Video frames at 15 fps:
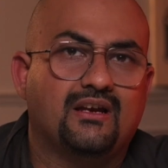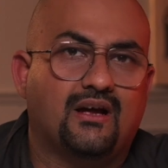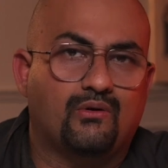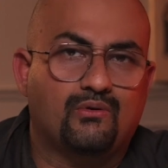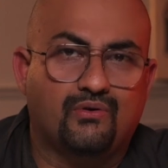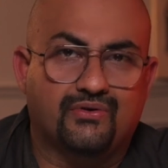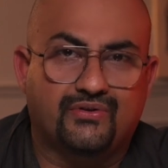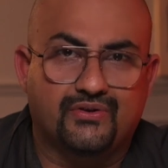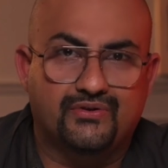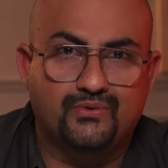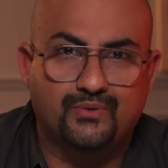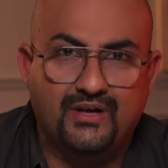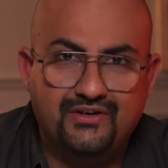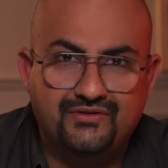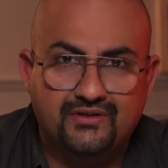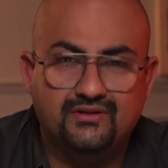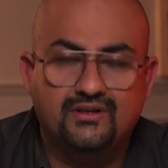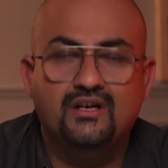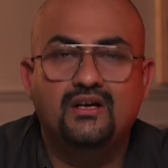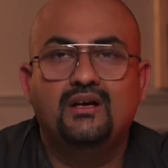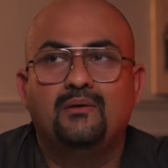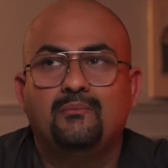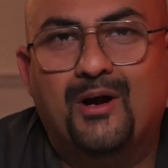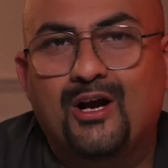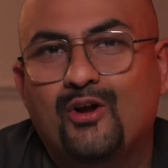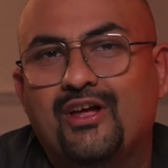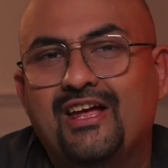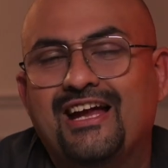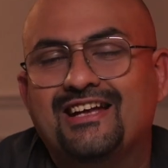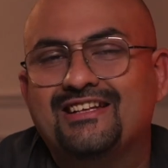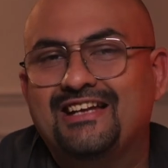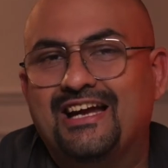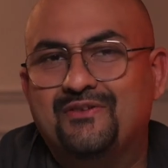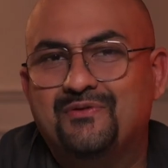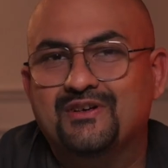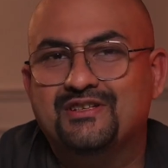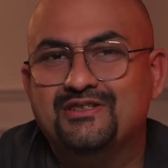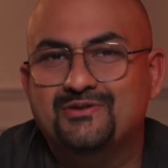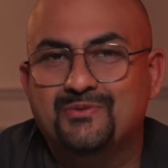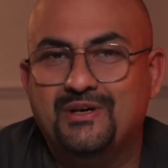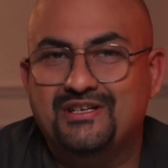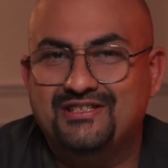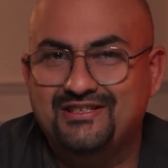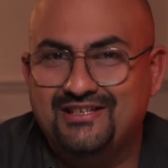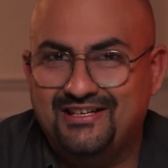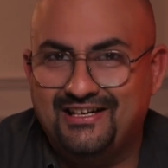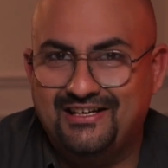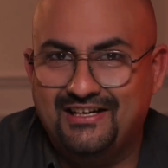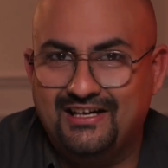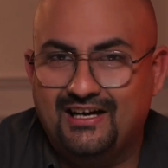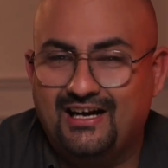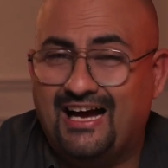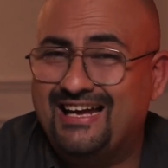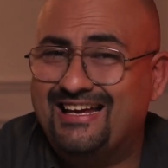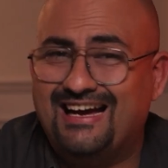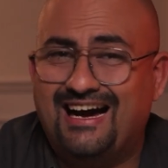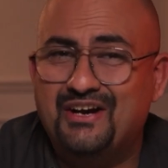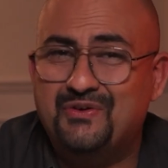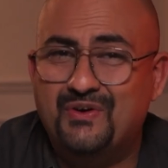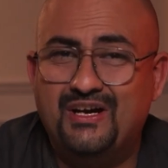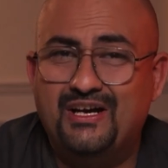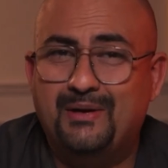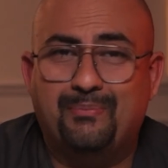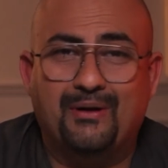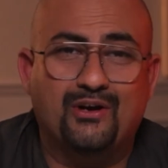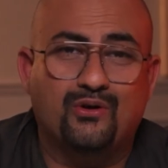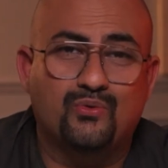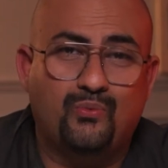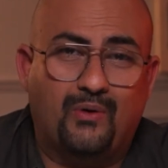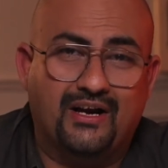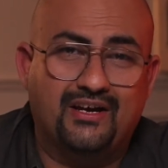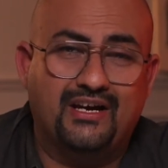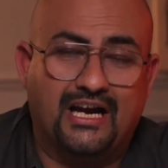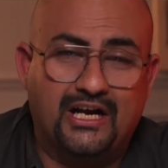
an outdoor situation. But looking at the network situation in India, I can't really depend on one